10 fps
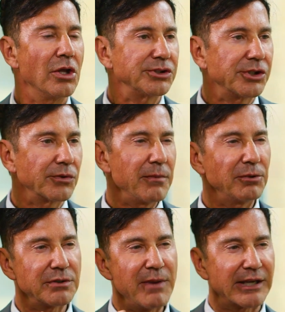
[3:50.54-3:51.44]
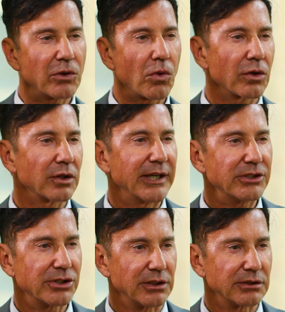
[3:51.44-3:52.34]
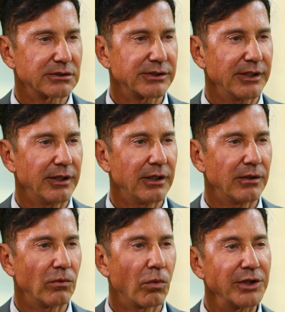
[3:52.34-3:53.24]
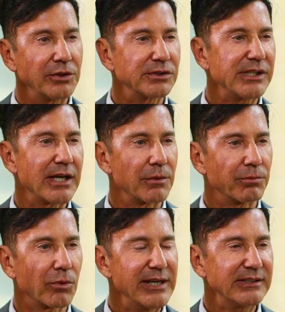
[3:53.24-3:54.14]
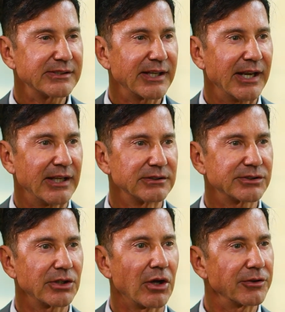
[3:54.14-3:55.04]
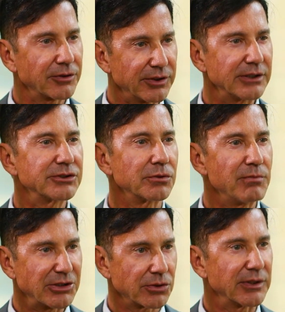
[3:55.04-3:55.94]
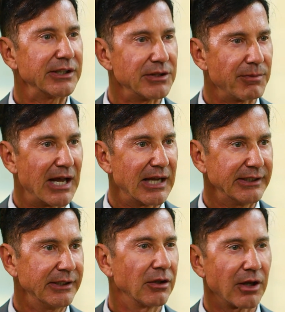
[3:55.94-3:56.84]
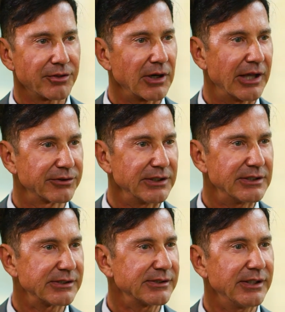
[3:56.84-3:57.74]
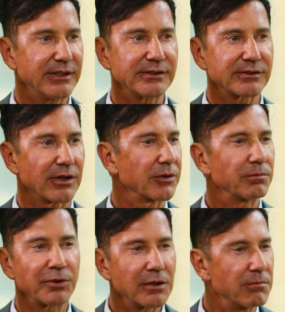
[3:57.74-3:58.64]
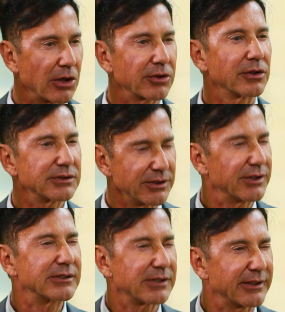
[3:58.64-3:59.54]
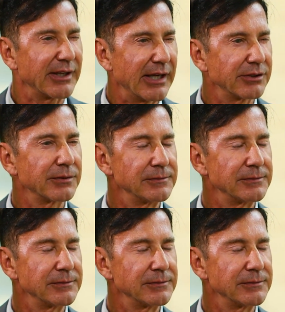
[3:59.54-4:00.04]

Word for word: So you're able to make correlations in what you see on the brain scans to other things you're measuring in the body, other health indices, other blood markers, and things like that?